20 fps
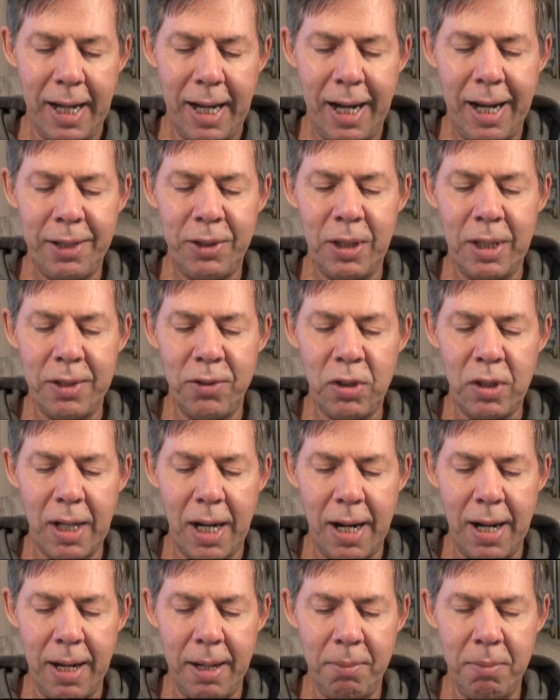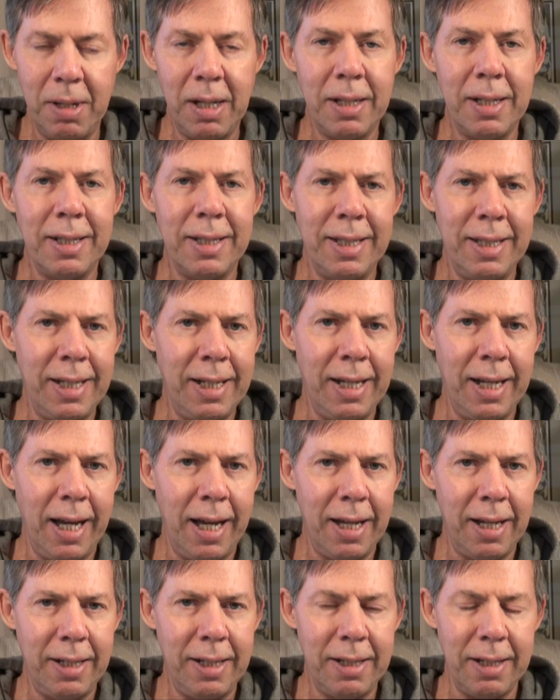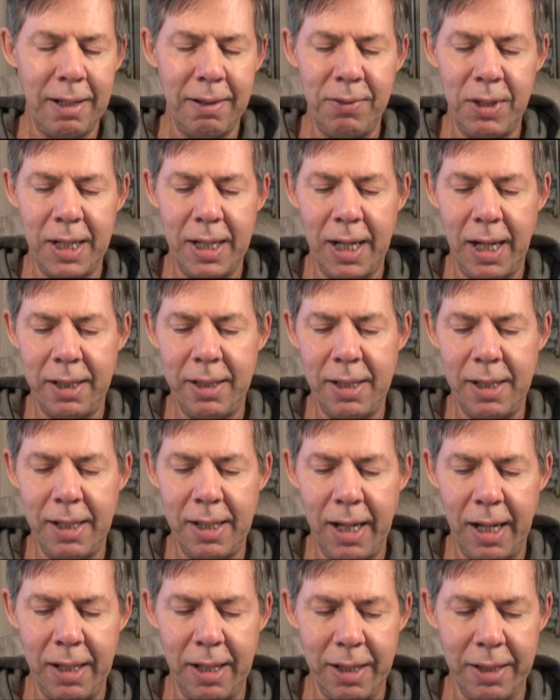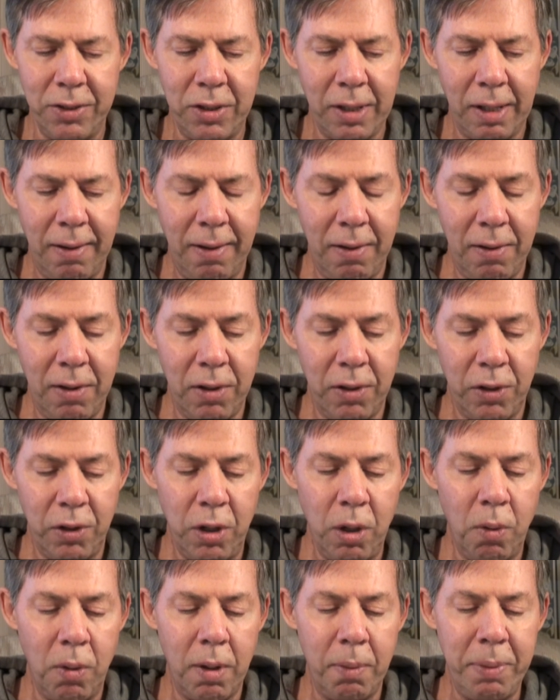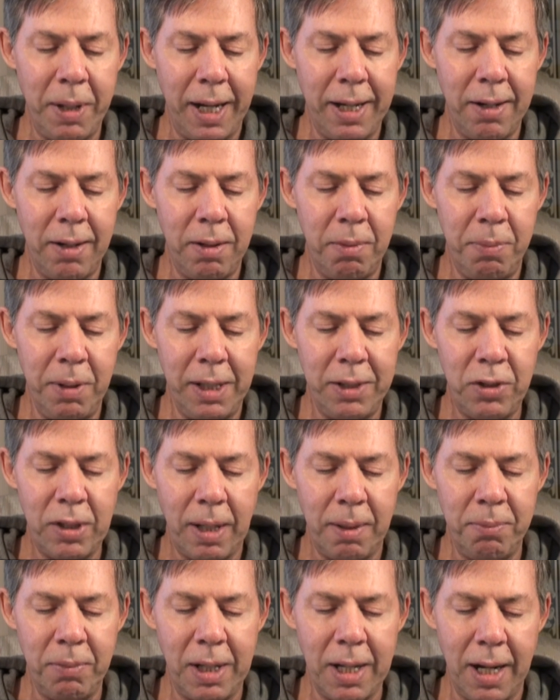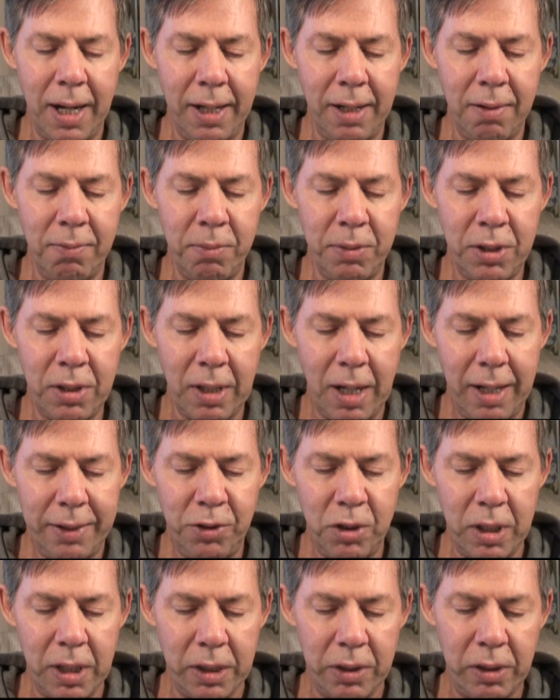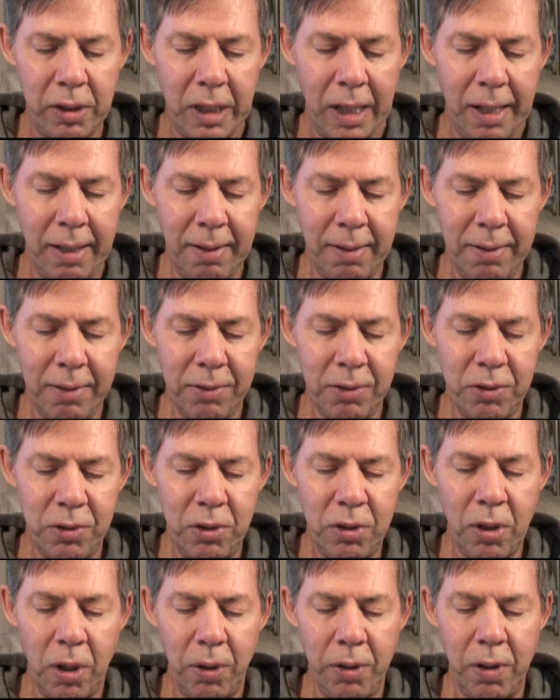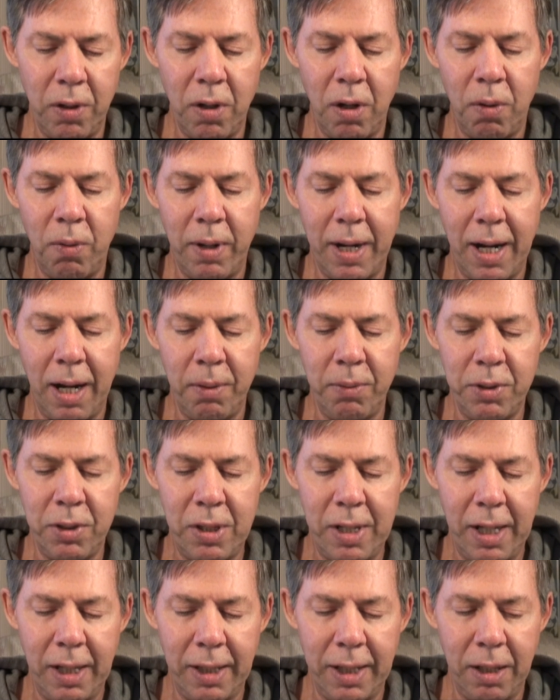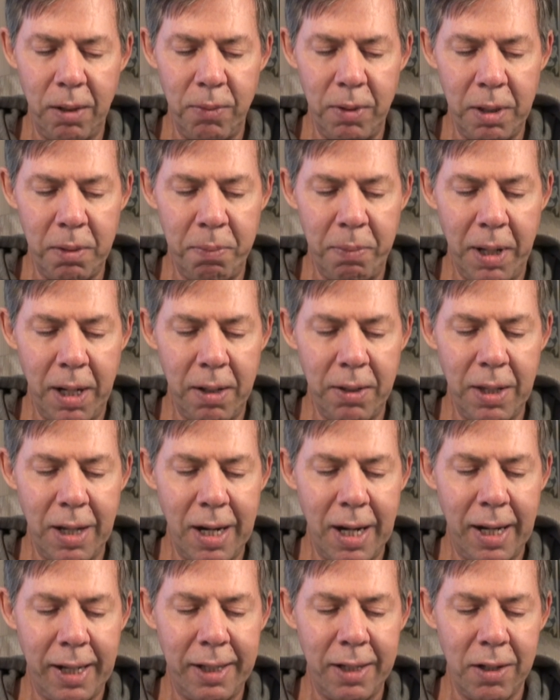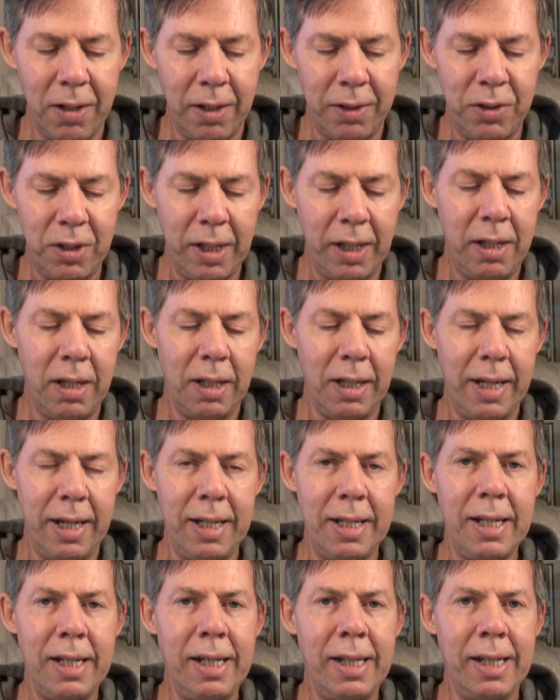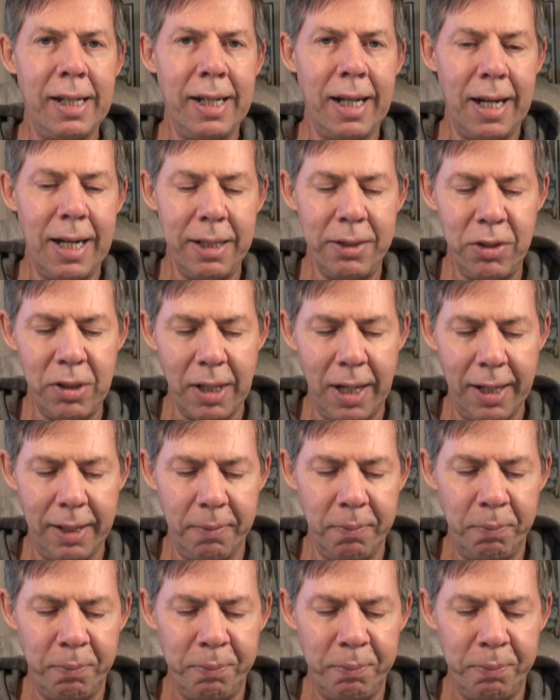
At this time, the end of the 1980s, you were painted to be some kind of misogynist, so you know what I was dealing with better than I can articulate in hindsight.